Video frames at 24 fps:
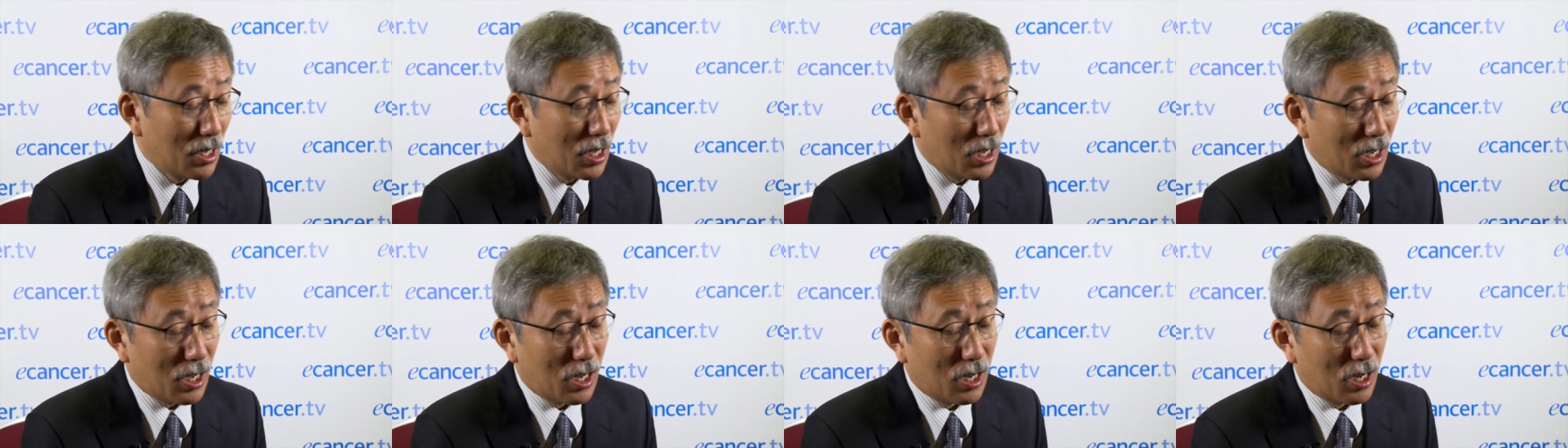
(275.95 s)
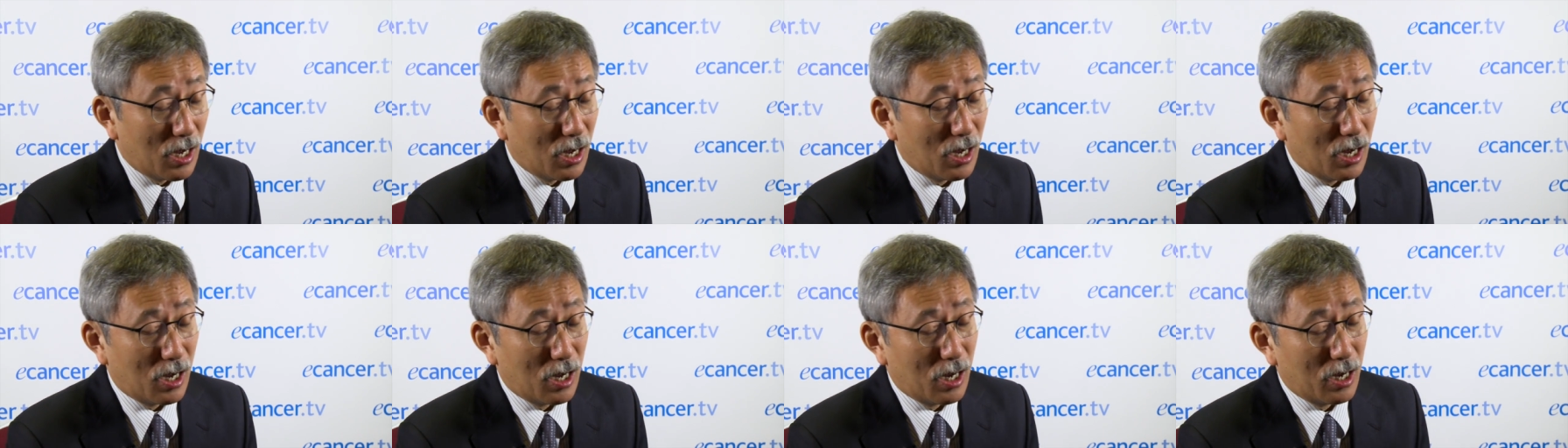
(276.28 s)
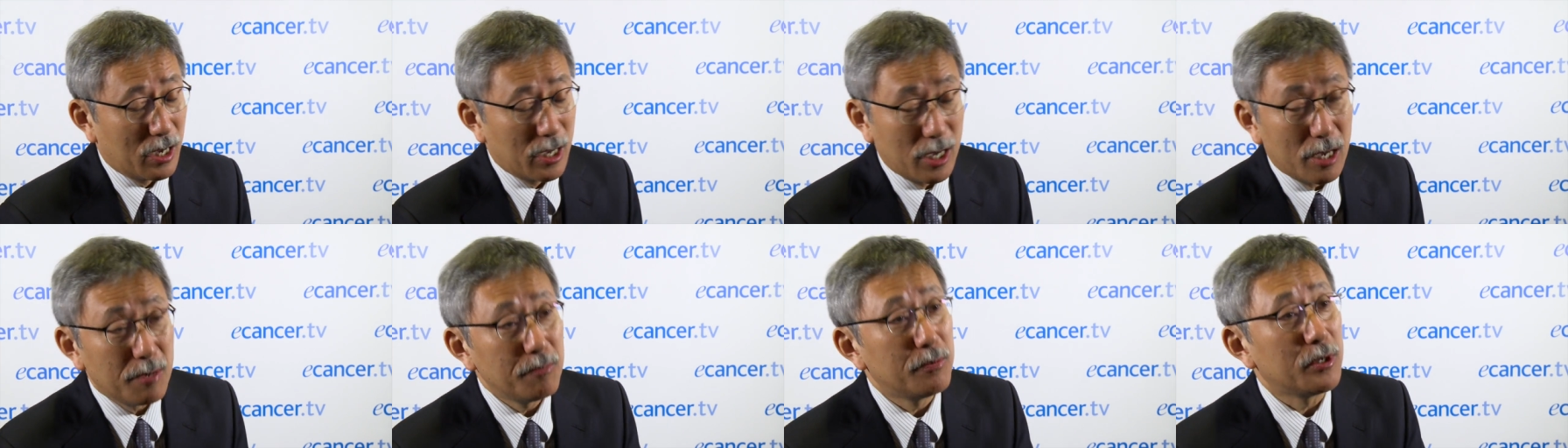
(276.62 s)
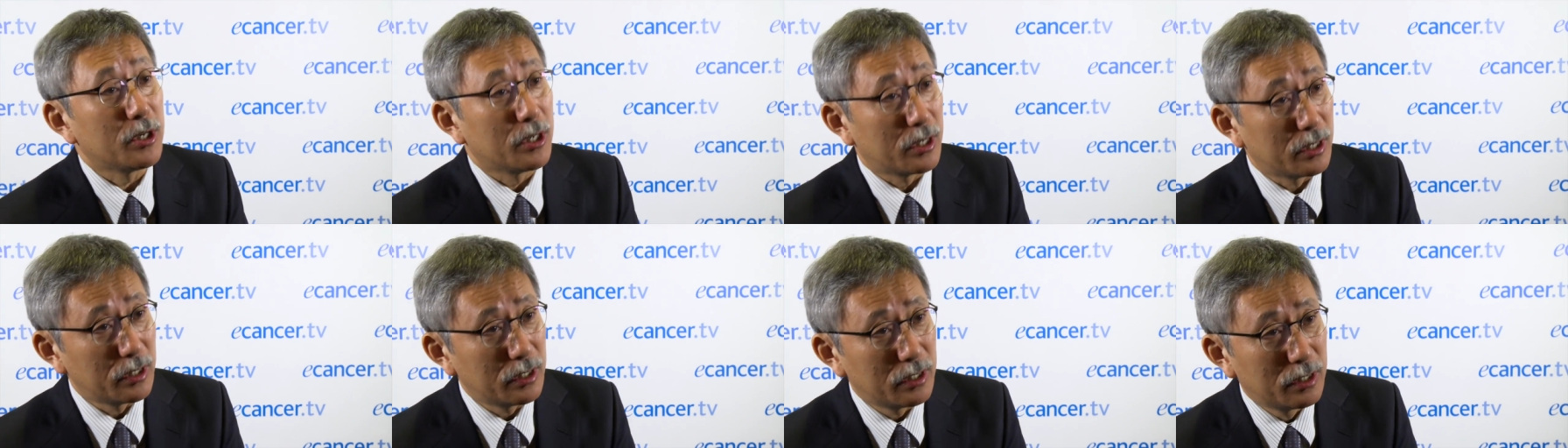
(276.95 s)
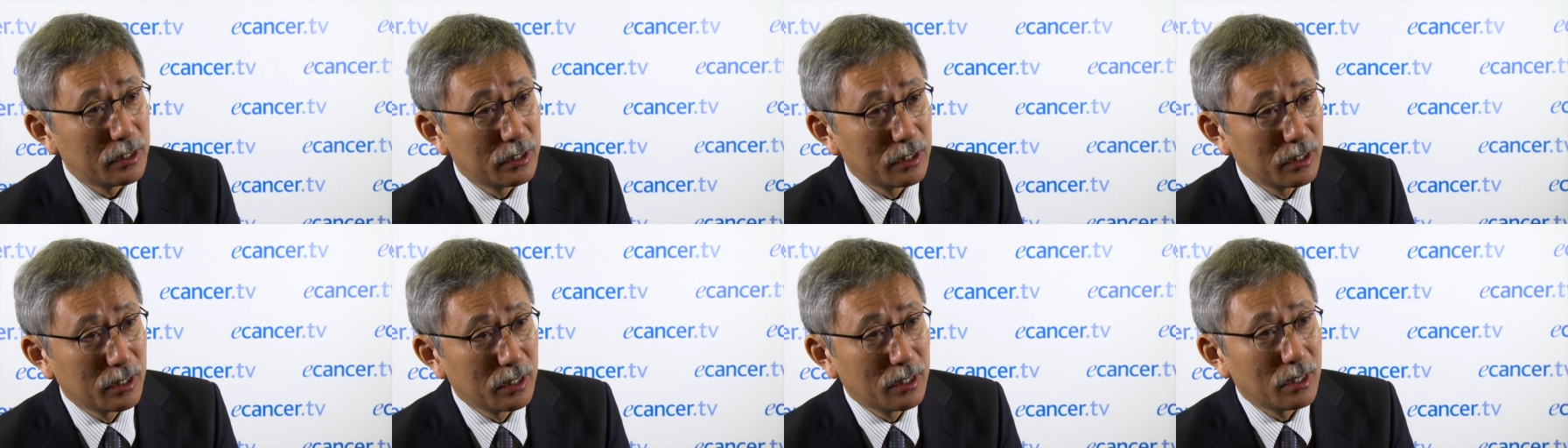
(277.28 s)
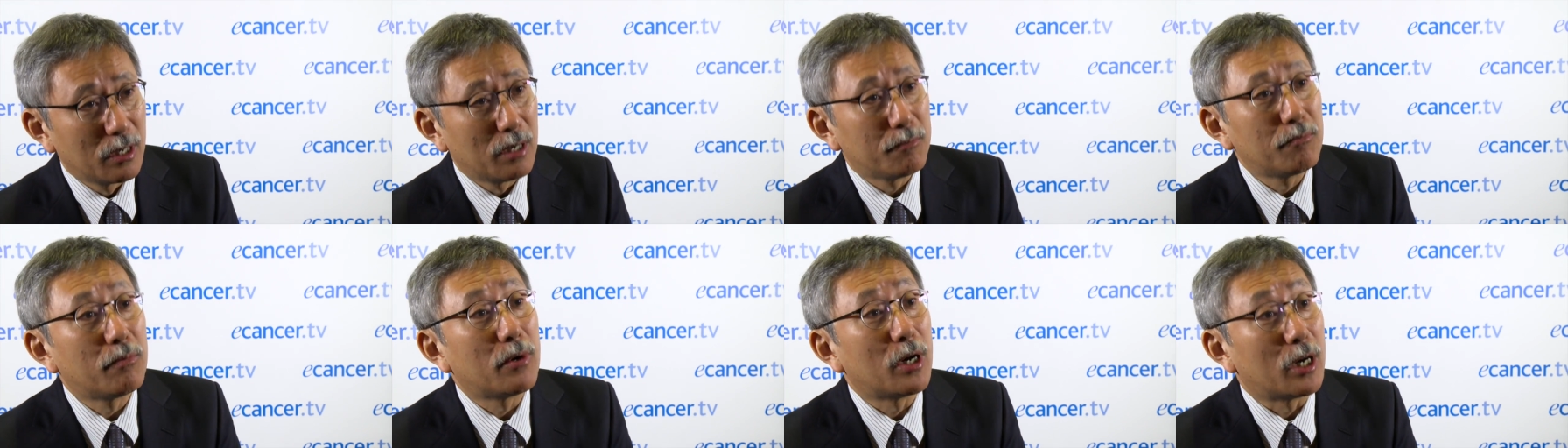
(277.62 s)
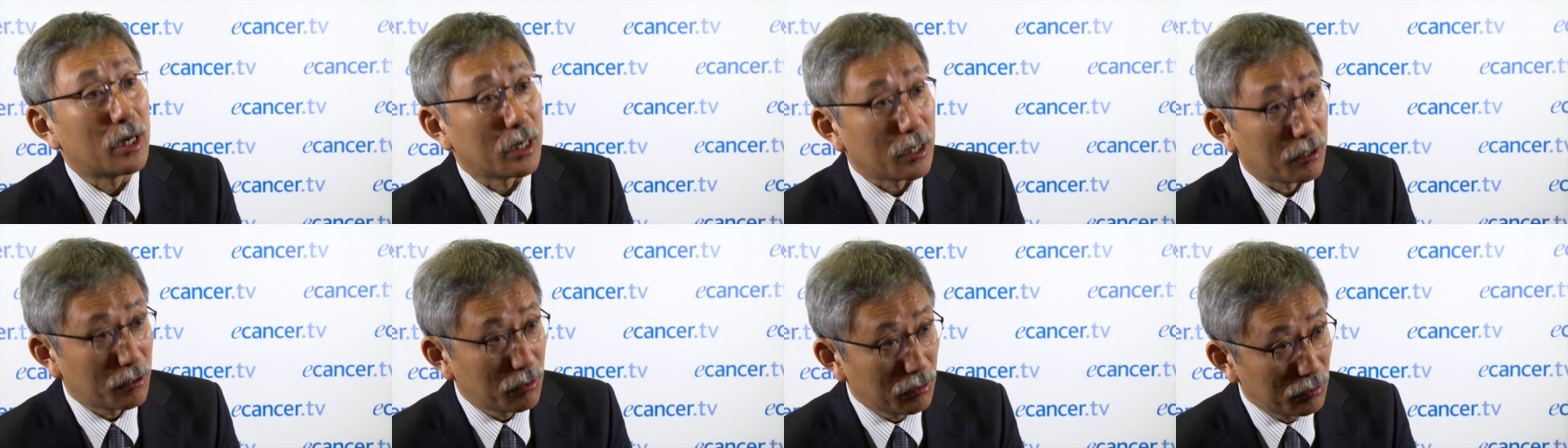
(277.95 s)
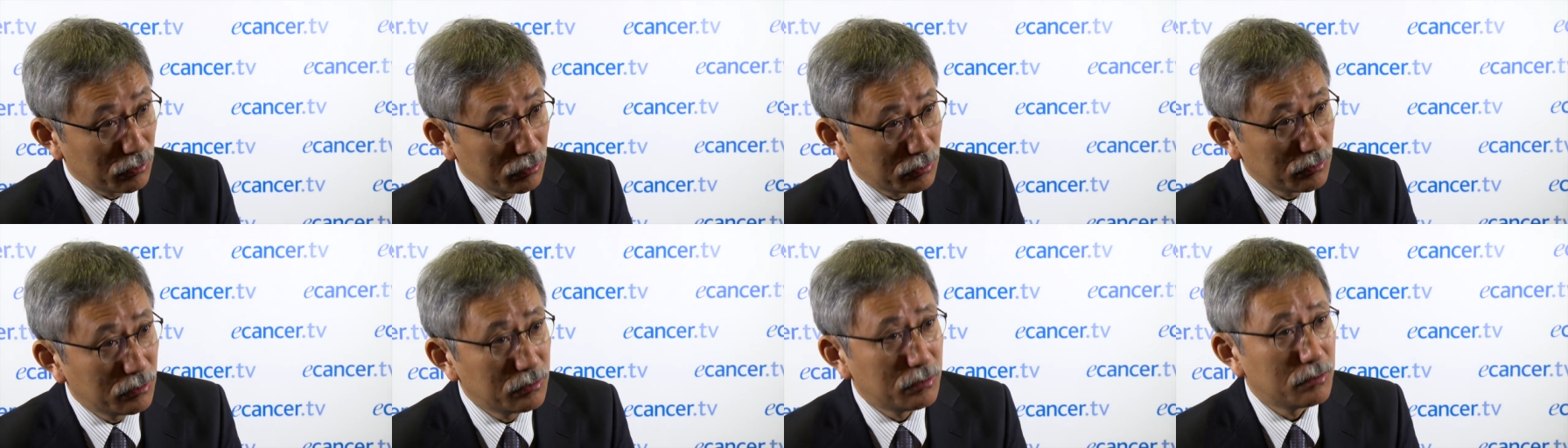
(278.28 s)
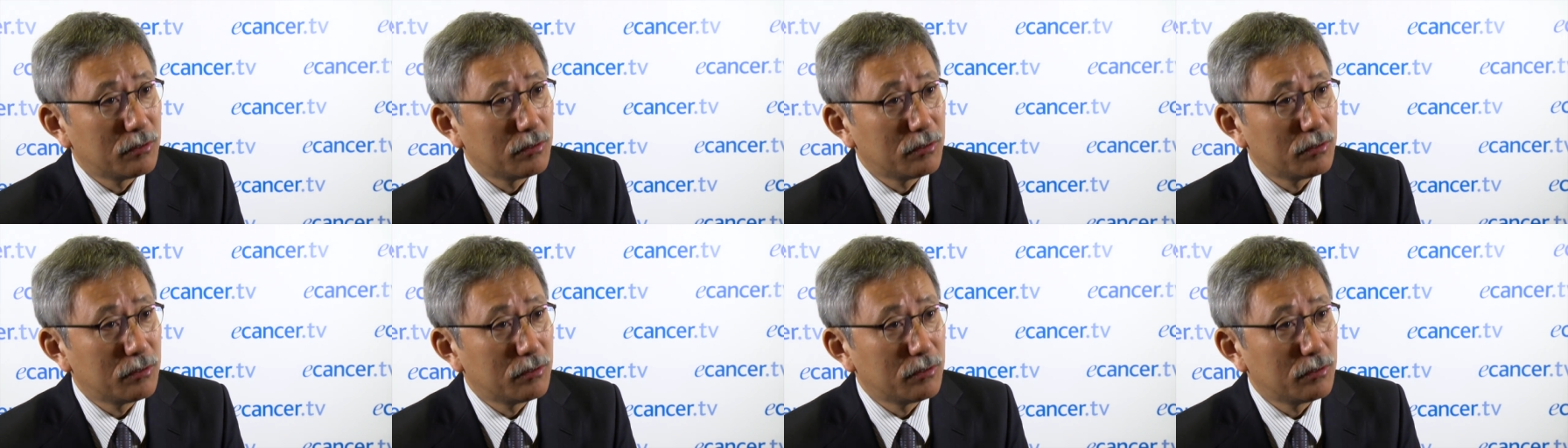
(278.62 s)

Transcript: uh, heavier particle,